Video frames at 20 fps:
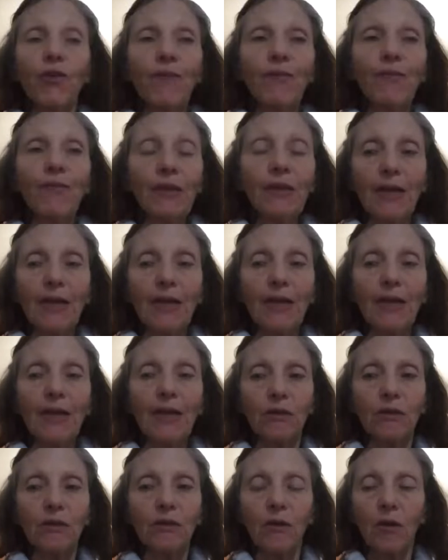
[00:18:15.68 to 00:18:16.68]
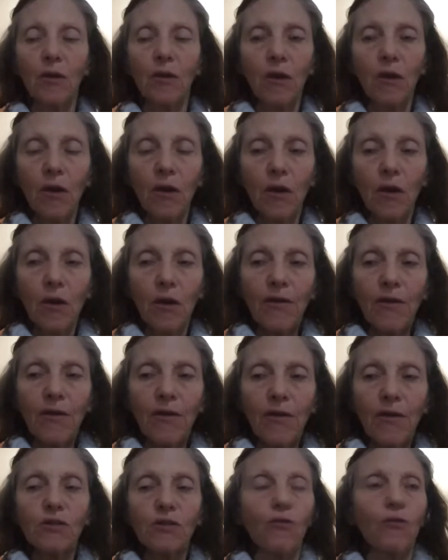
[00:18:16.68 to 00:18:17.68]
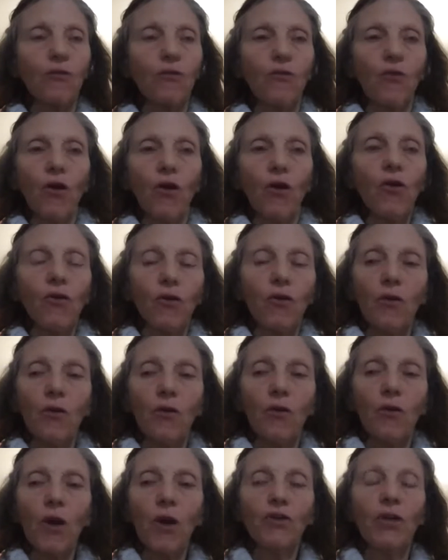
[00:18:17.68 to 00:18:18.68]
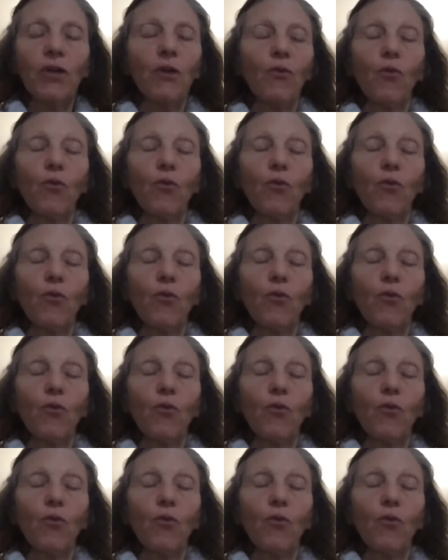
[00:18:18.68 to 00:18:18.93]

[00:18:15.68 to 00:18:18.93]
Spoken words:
that's grown on watching